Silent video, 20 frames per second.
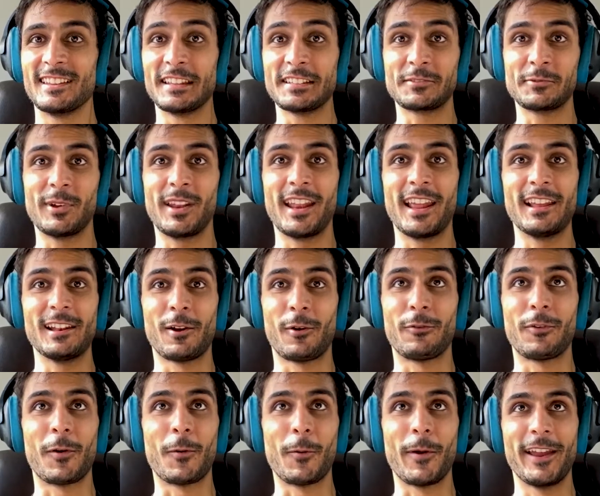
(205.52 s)
This one hell
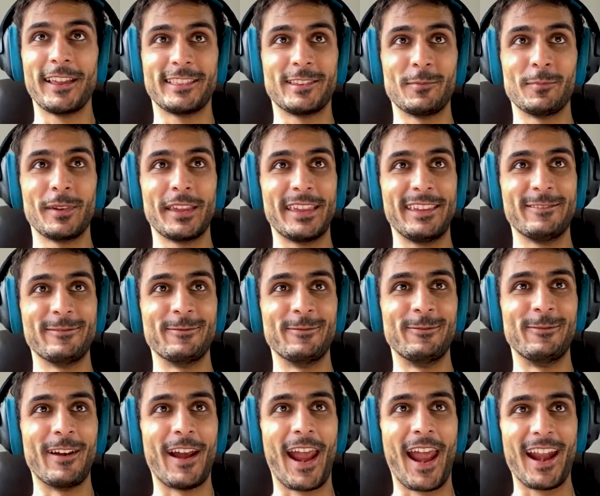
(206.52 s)
of a way to be
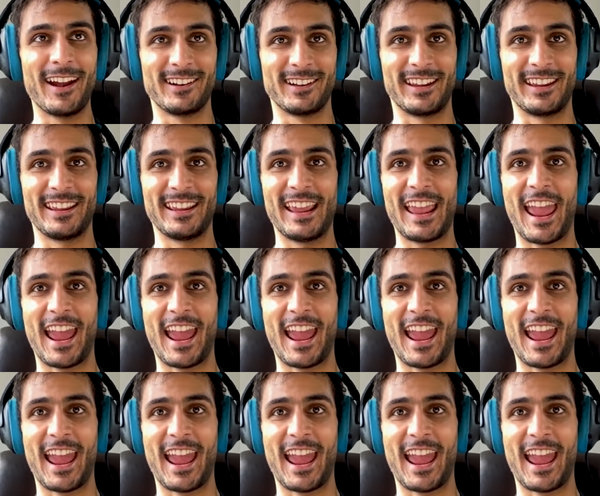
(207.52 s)
very